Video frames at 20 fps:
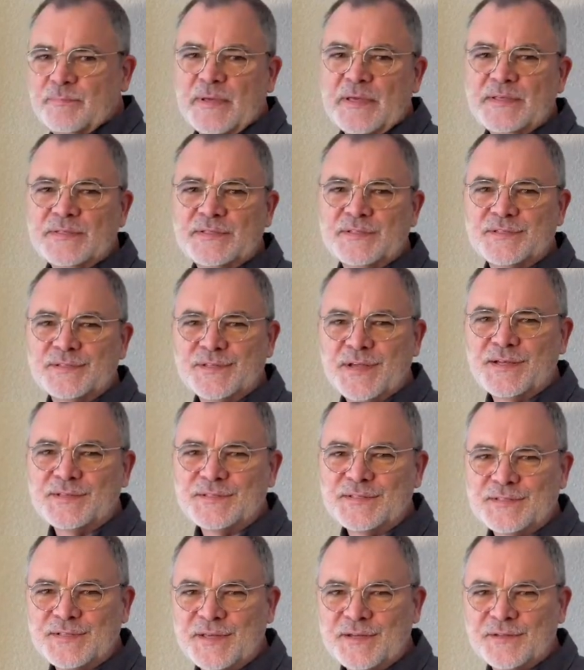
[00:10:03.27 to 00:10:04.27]
piece is
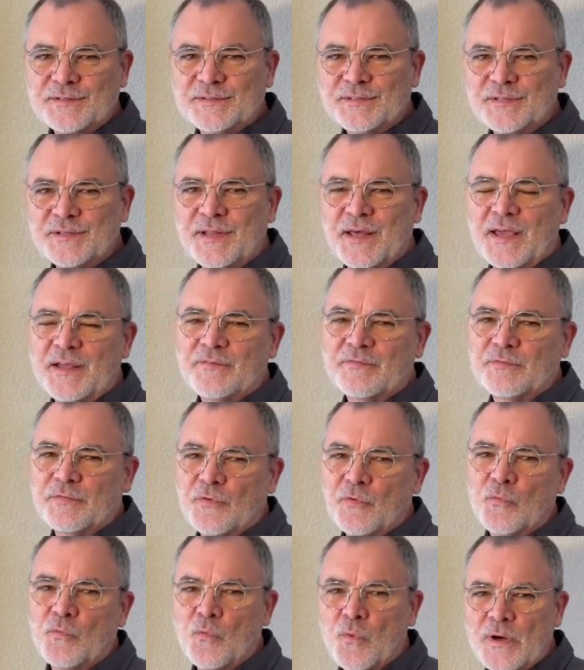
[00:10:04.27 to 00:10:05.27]
on sale tonight for